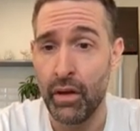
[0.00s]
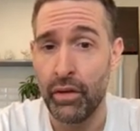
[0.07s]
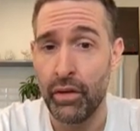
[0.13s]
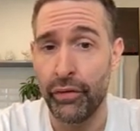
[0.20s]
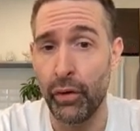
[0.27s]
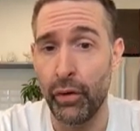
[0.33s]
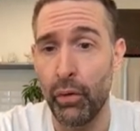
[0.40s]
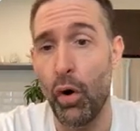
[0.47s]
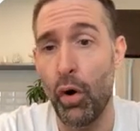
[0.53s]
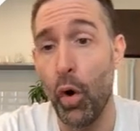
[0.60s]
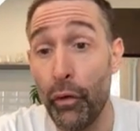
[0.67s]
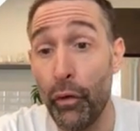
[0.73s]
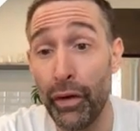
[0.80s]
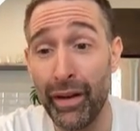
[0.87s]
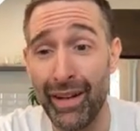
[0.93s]
So
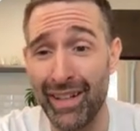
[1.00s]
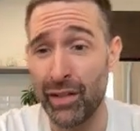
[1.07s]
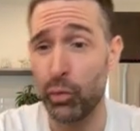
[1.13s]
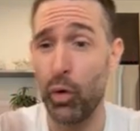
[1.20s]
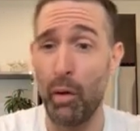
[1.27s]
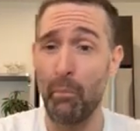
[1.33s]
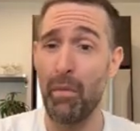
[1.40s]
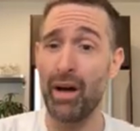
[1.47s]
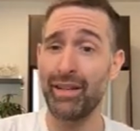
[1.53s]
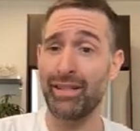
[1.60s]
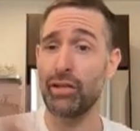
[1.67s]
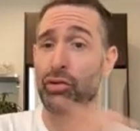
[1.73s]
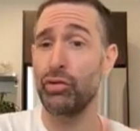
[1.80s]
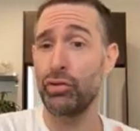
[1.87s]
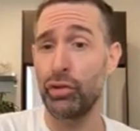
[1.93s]
over the next 12 months,
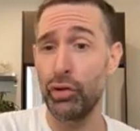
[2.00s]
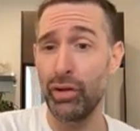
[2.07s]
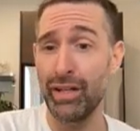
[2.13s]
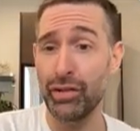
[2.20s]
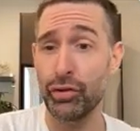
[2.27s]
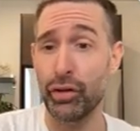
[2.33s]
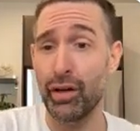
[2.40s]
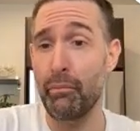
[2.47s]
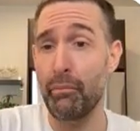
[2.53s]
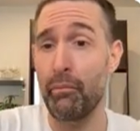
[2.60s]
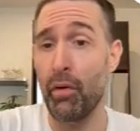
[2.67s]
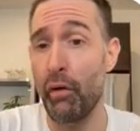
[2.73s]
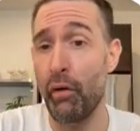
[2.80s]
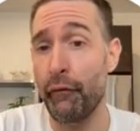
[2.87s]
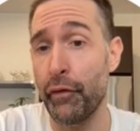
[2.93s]
as you do this, you're going to,
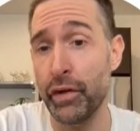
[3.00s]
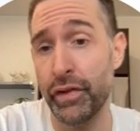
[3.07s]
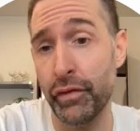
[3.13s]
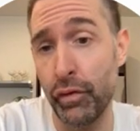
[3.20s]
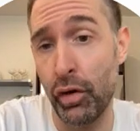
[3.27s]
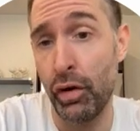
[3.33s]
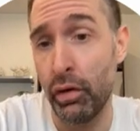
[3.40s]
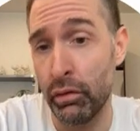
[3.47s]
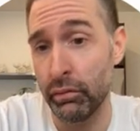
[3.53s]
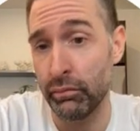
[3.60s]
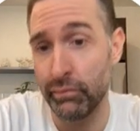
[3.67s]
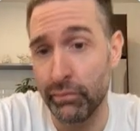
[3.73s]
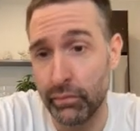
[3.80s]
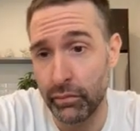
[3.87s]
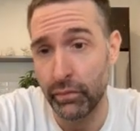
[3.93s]
first of
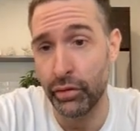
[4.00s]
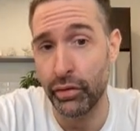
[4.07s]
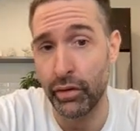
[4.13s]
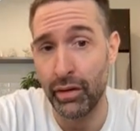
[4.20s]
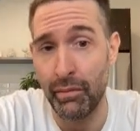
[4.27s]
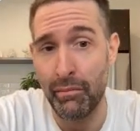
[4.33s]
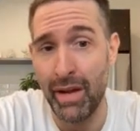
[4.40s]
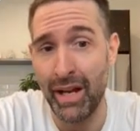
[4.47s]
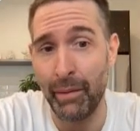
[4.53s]
all, you're going to make